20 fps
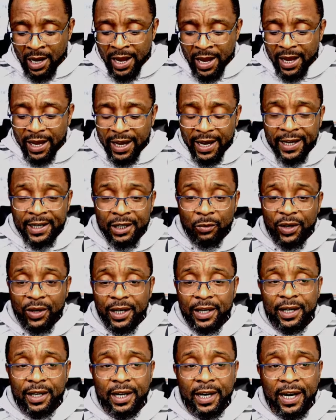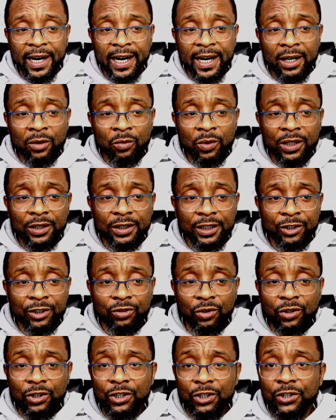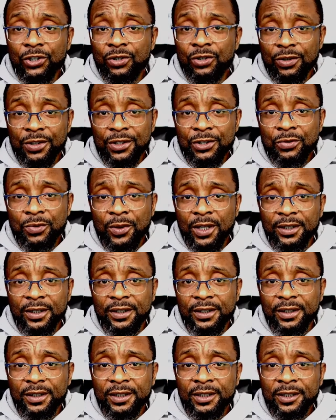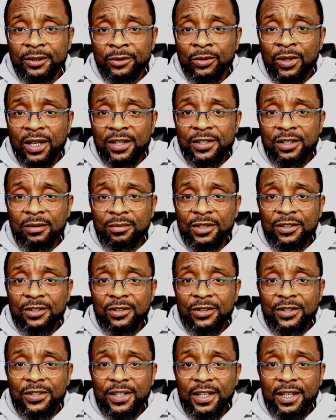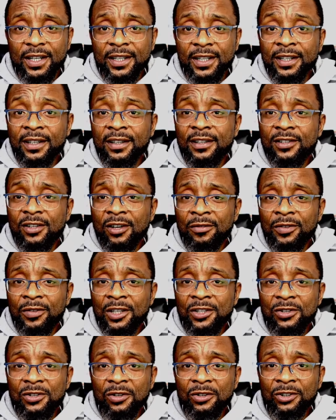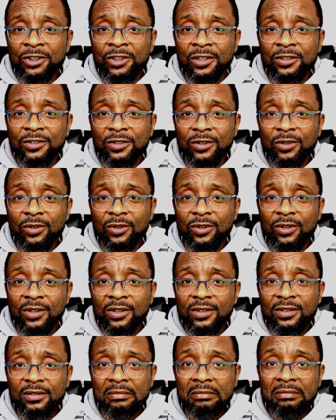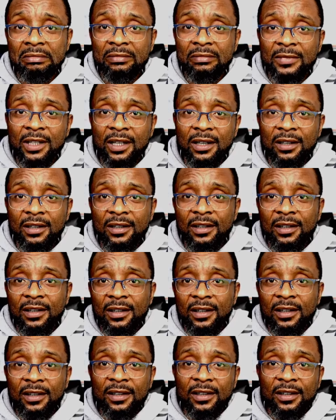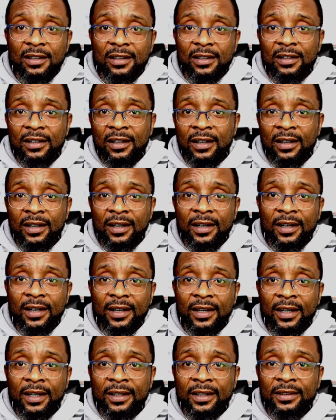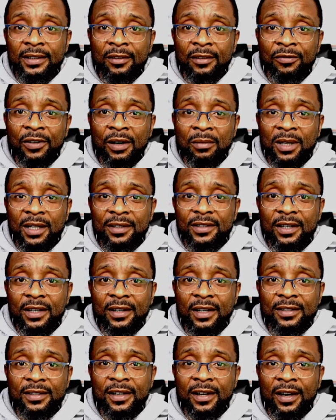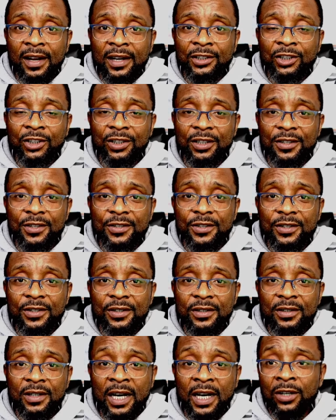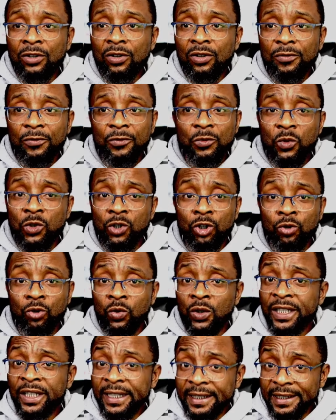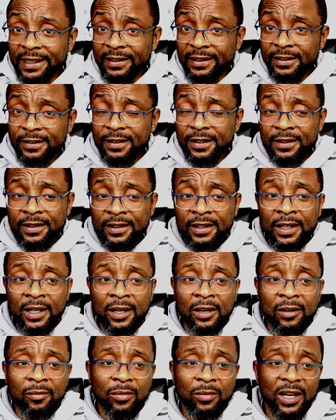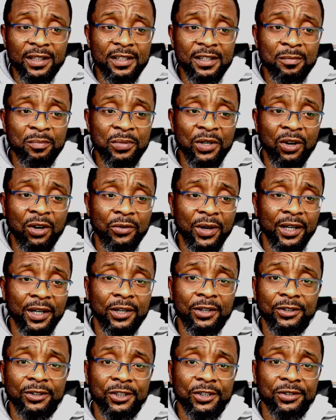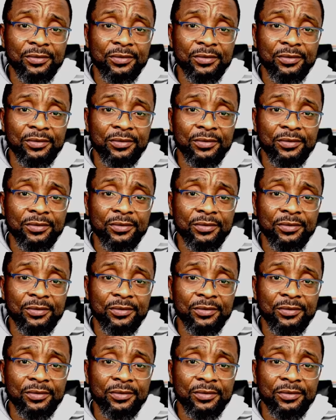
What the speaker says: Anyway, I will introduce you to this one who has something to say. He is offering solution to the farmers' others' clashes. I don't know if you need it. Let it be on record.